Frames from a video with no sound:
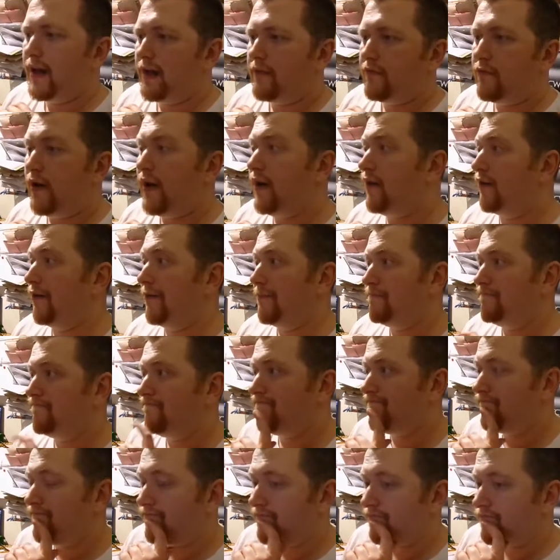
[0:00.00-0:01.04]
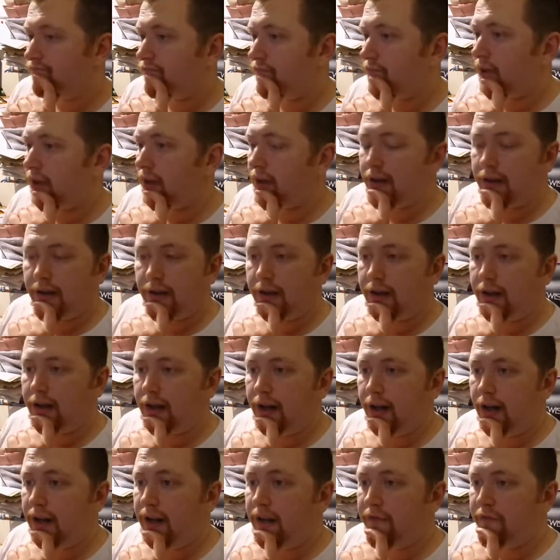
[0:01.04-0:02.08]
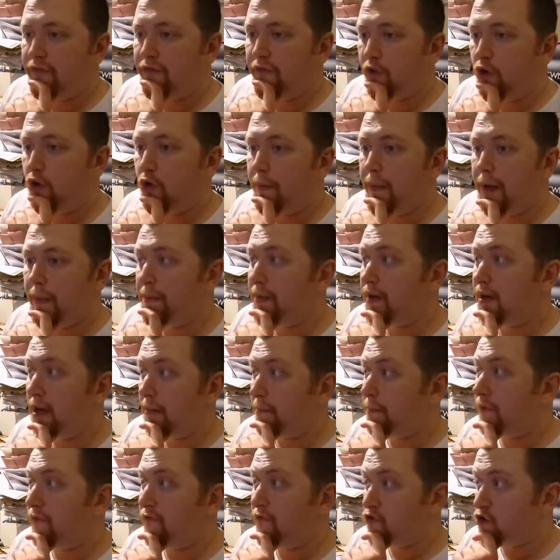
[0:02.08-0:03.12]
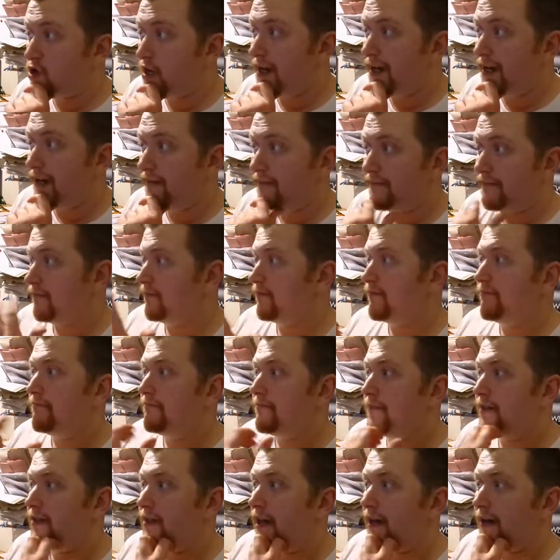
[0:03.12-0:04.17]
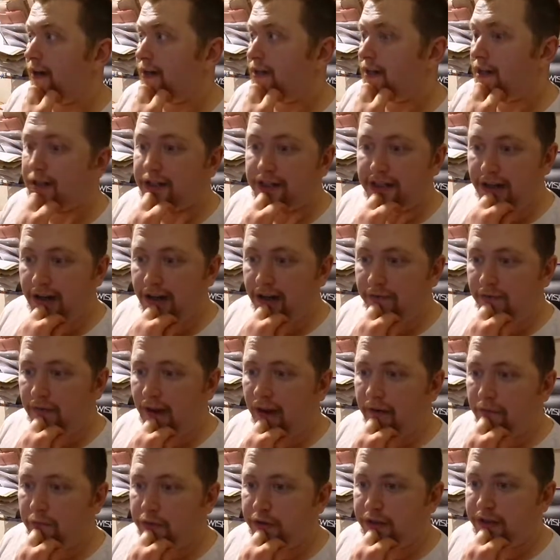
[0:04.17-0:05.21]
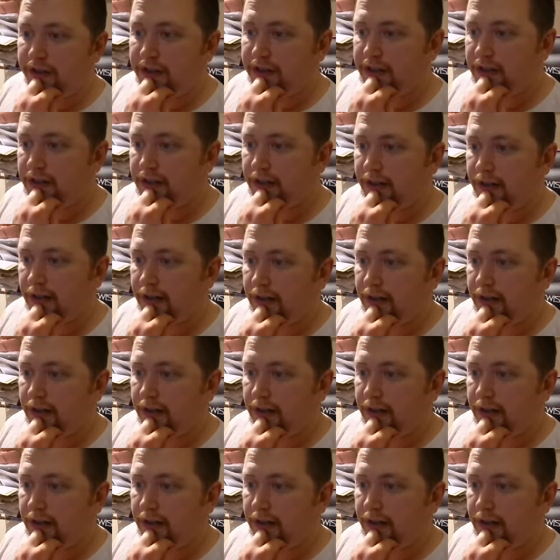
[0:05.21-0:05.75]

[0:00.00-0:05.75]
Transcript: Well, Elite Four member number three. Done and dusted. That was...